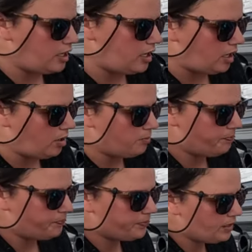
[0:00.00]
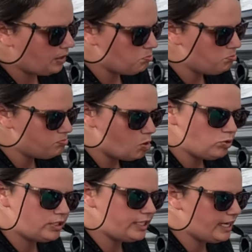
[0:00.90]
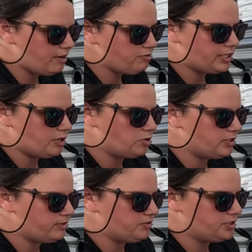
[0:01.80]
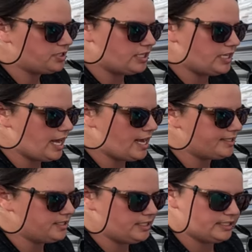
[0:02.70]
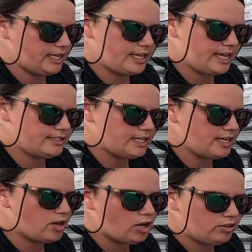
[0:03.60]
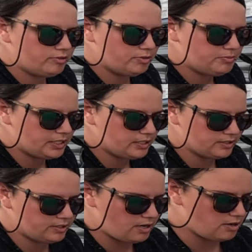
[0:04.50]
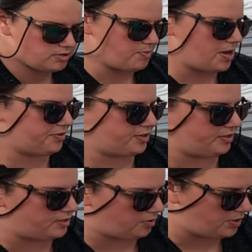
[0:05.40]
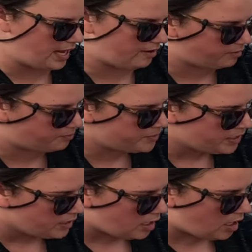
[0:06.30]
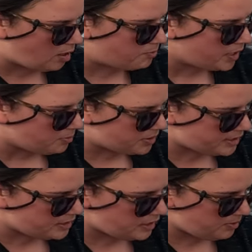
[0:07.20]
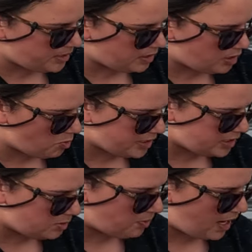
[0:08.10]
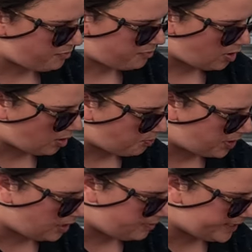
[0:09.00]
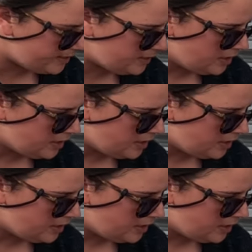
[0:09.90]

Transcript: Um, mostly every coach I've ever seen has these. I can't say all of them because there are some out there that don't have them. Um, but this is gonna be the lowest spot for our plumbing.